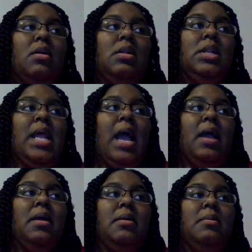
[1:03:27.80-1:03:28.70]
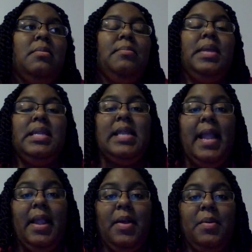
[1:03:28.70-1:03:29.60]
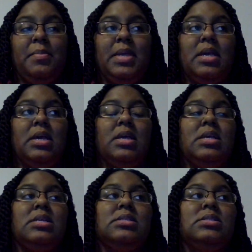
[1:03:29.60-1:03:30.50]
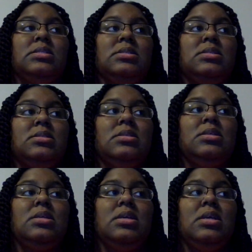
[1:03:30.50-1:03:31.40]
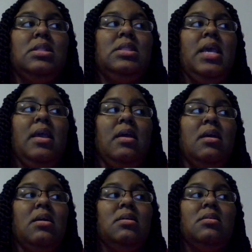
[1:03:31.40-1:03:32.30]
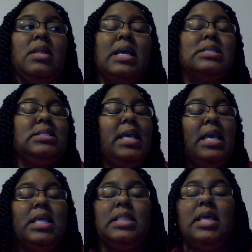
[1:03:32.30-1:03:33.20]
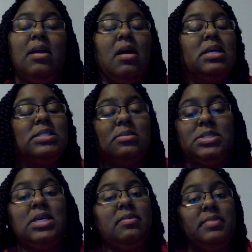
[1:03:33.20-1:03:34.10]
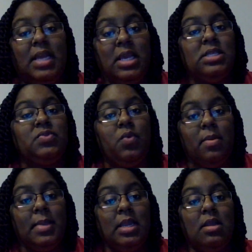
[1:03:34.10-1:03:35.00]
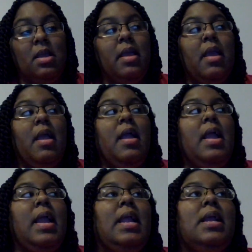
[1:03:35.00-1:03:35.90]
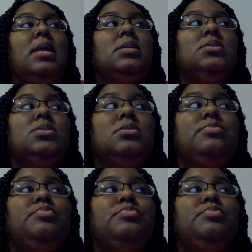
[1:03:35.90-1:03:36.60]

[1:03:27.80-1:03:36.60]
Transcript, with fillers: not be down because there, like I said, there are some tough days for me. And